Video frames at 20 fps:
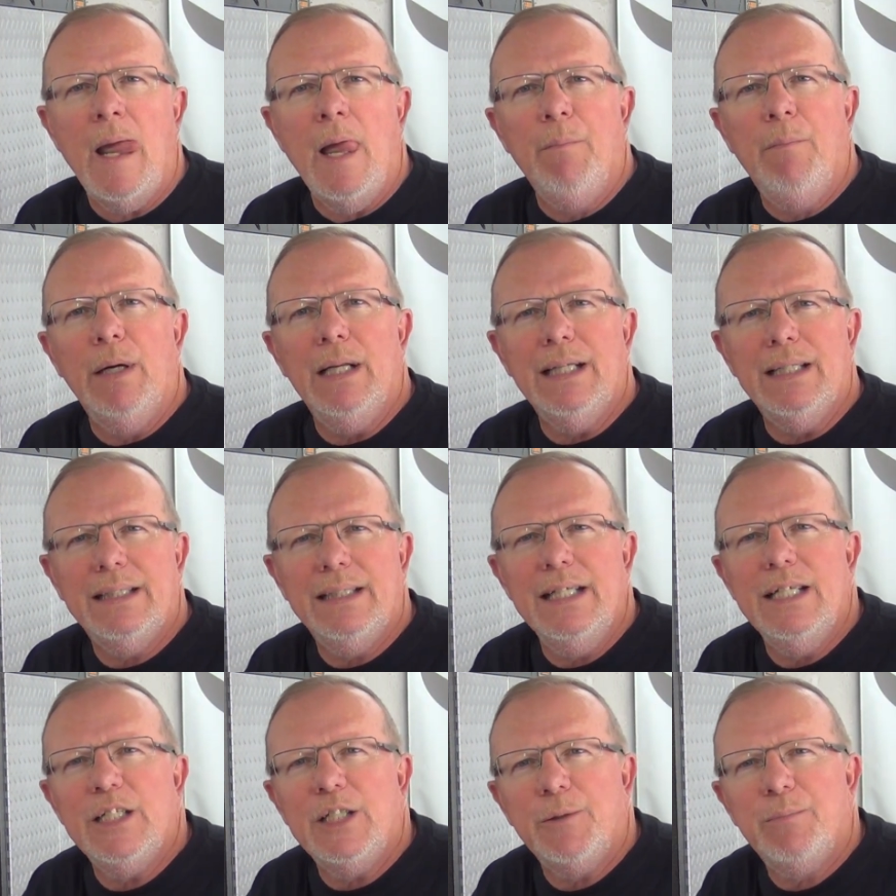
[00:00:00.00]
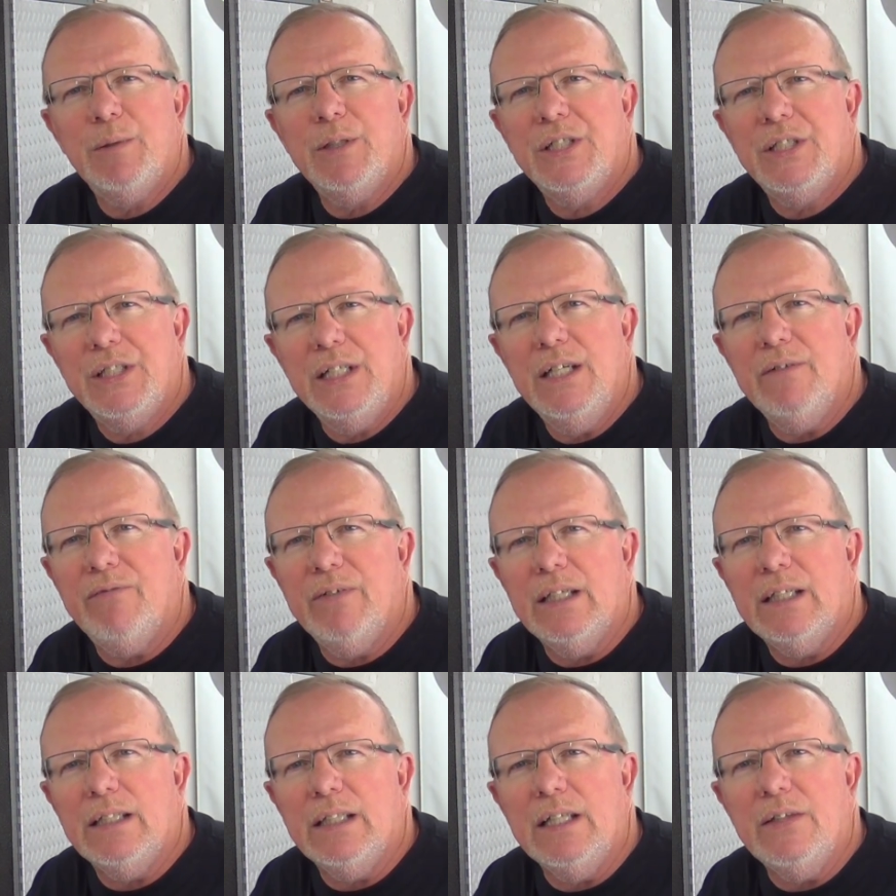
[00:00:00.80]
But it says
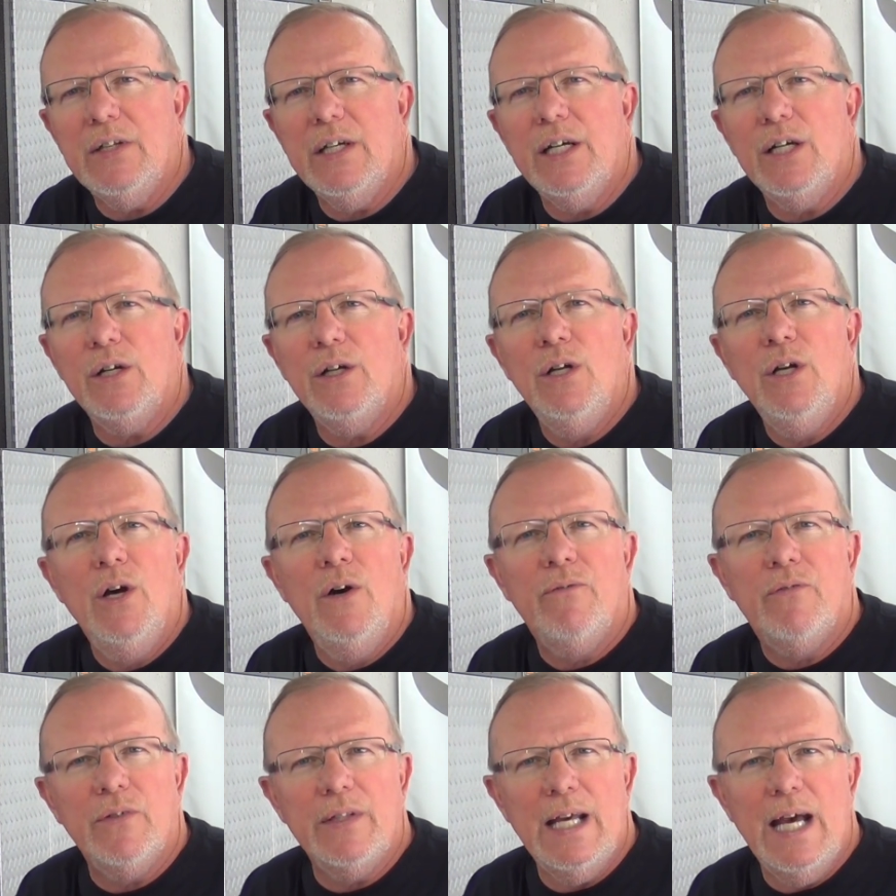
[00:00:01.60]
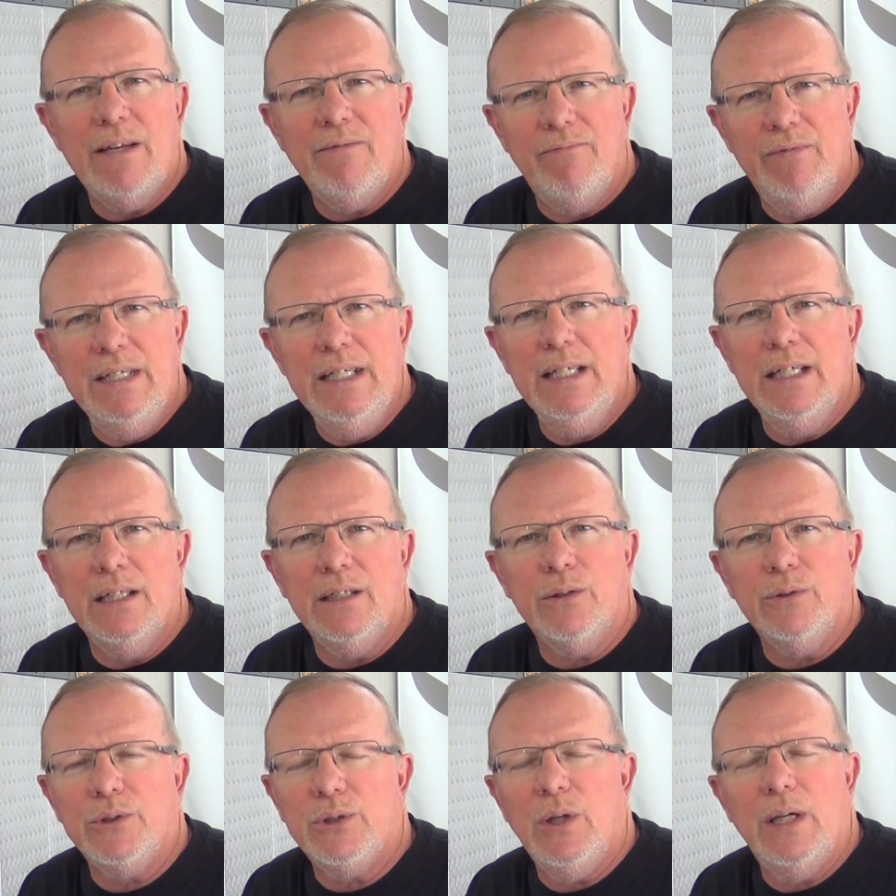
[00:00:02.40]
specifically there for that
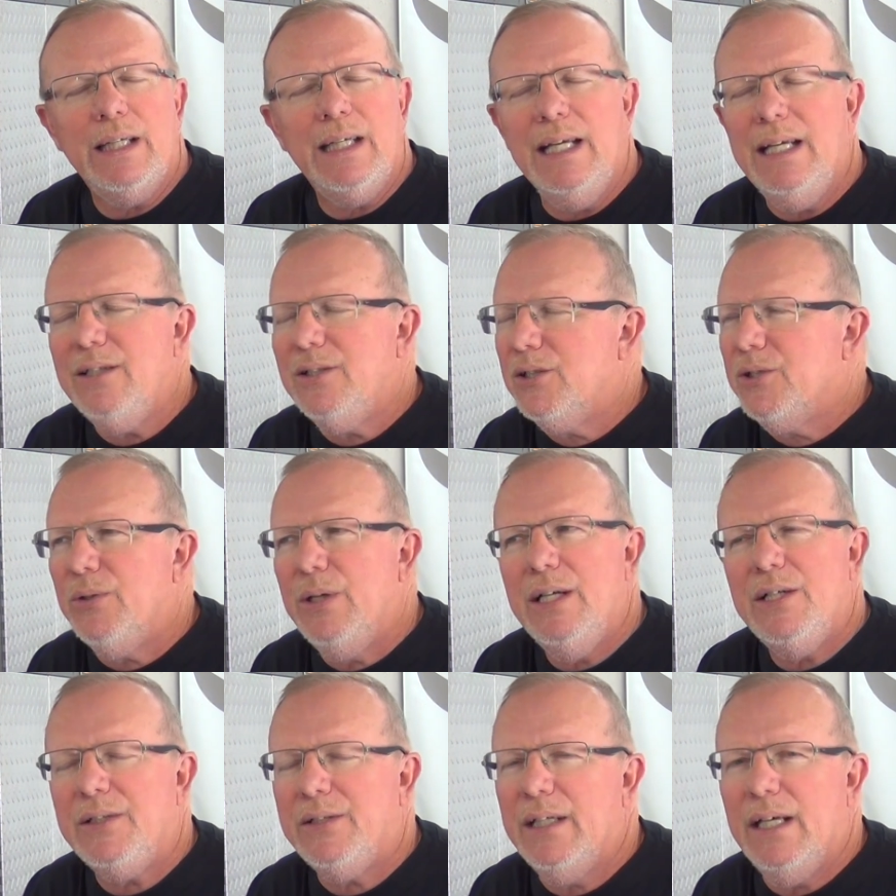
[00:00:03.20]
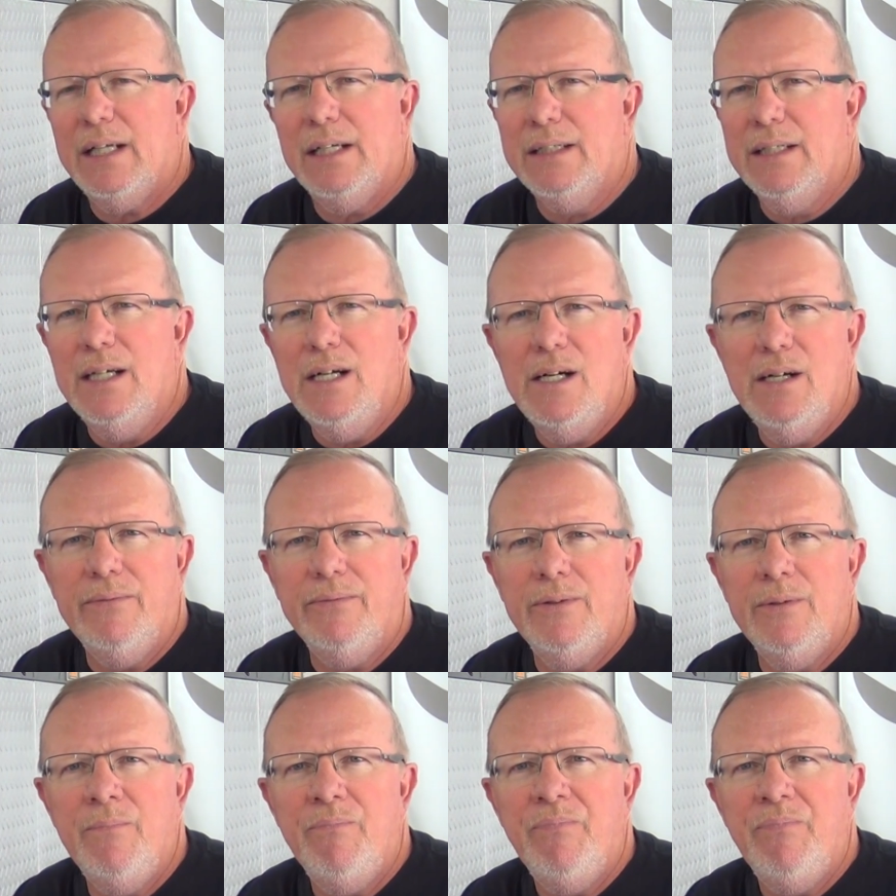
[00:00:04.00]
vehicle. So I can't stress that enough,